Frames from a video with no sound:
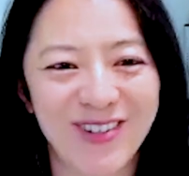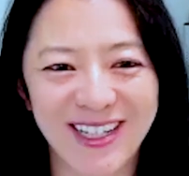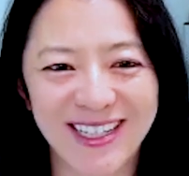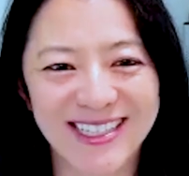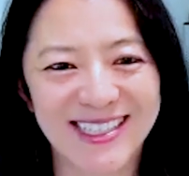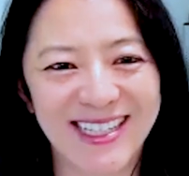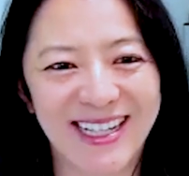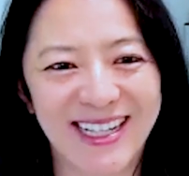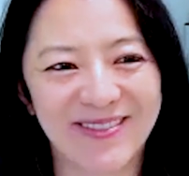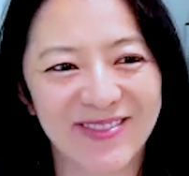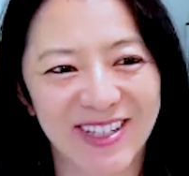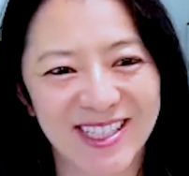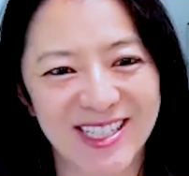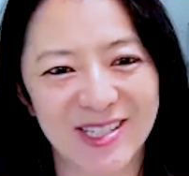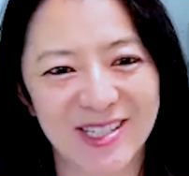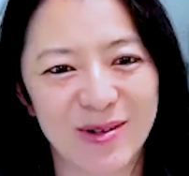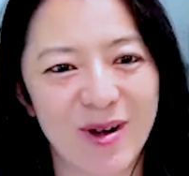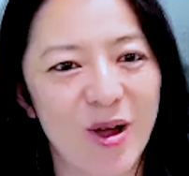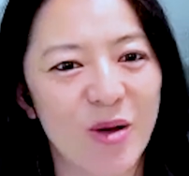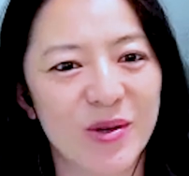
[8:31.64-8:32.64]
real estate
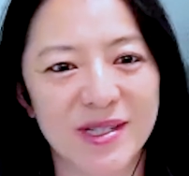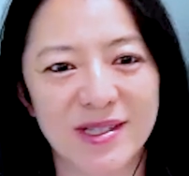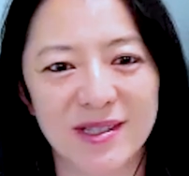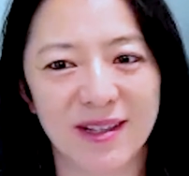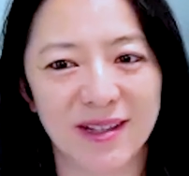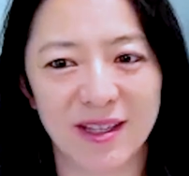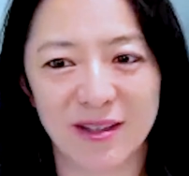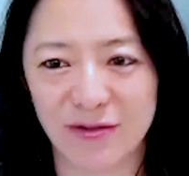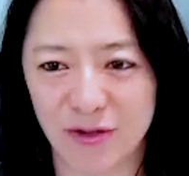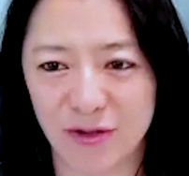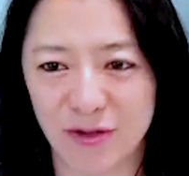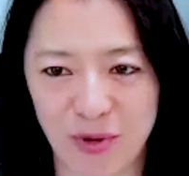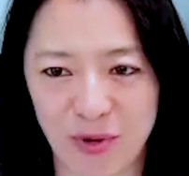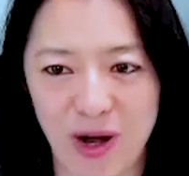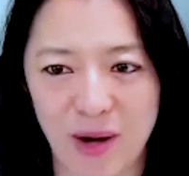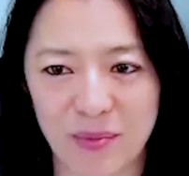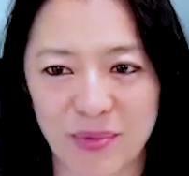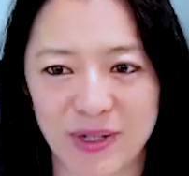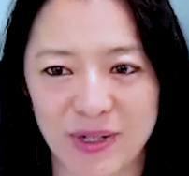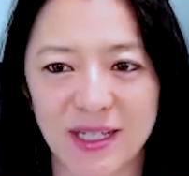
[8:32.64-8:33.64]
investors were always looking for
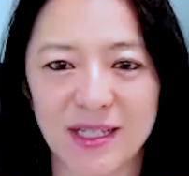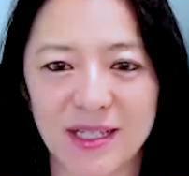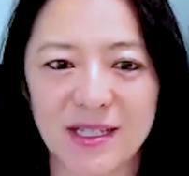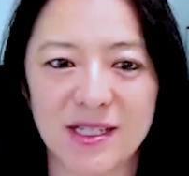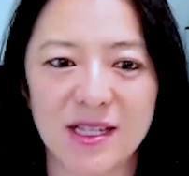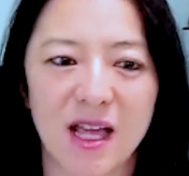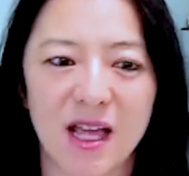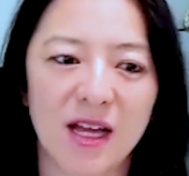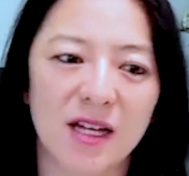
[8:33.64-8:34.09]
properties.